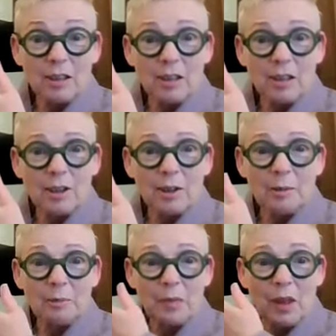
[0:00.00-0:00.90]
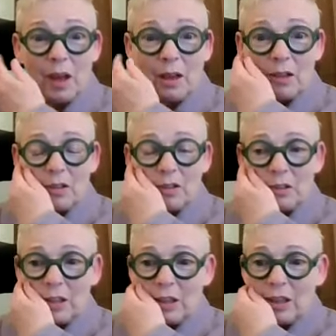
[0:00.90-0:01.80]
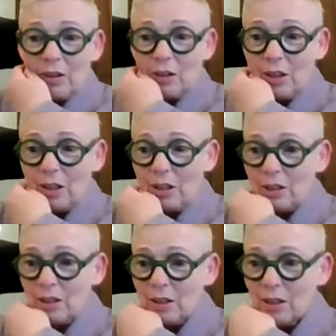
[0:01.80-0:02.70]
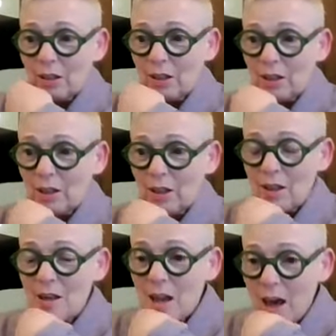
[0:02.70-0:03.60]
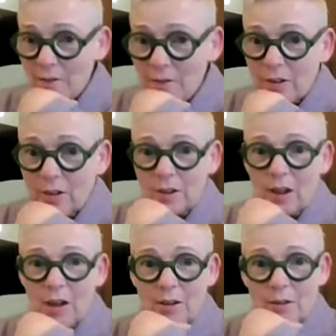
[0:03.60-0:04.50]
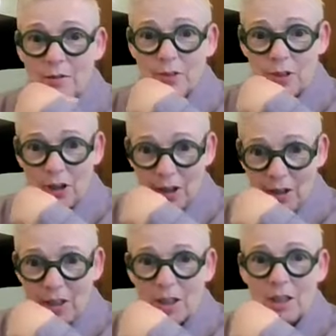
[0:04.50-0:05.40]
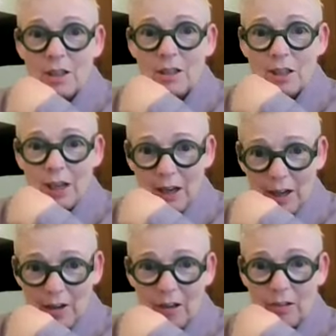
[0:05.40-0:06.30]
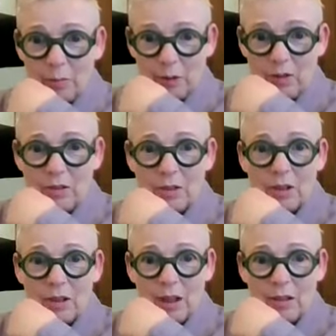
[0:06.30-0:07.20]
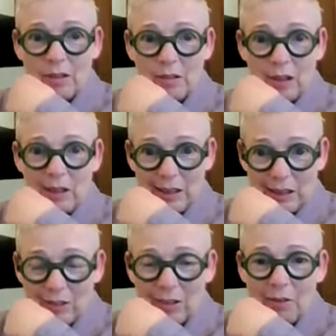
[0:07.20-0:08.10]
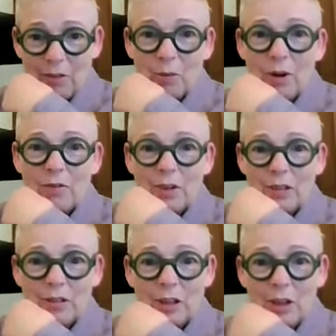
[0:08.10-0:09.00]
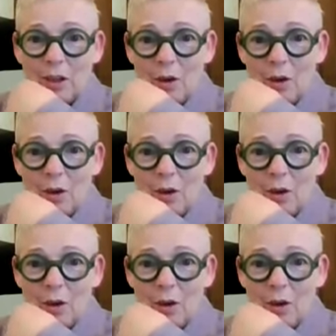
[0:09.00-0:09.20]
And the level of targeted harassment against each and every one of us